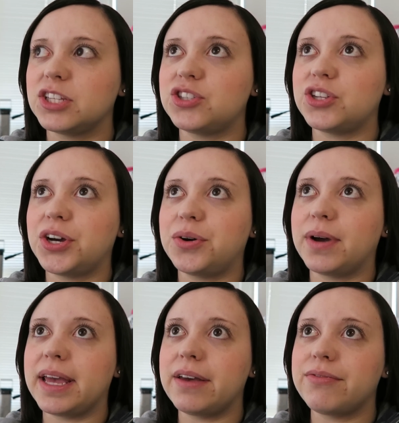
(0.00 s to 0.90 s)
so
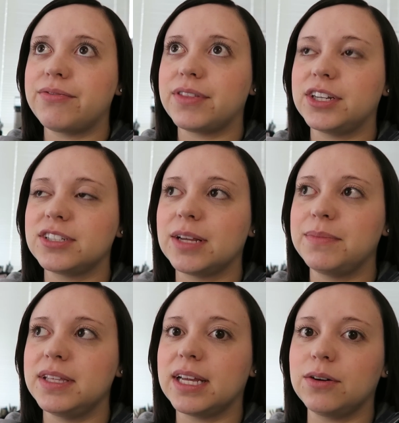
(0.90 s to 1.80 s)
if there's
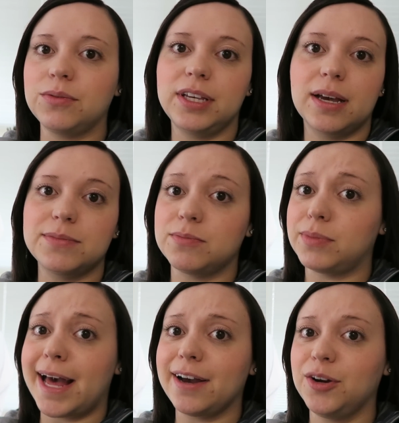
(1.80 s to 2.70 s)
something that only comes in
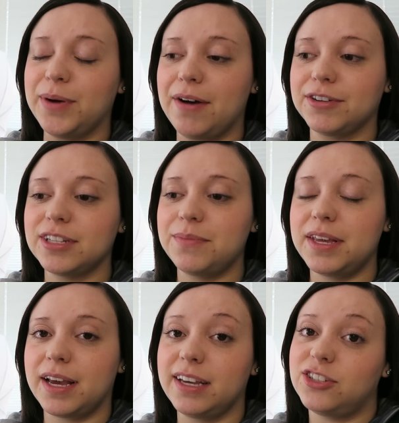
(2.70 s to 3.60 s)
black or brown or
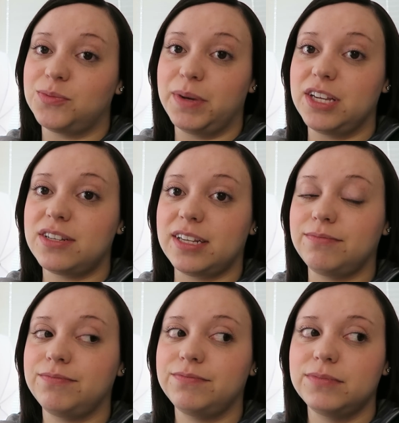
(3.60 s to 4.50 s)
something, I can just paint
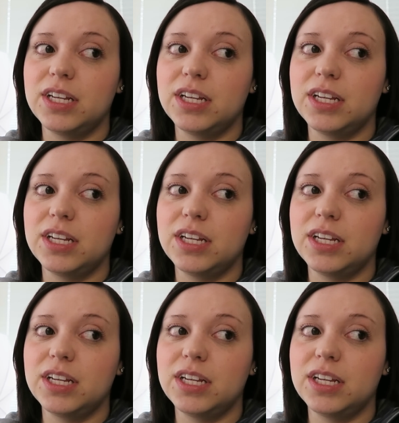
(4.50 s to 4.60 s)
it.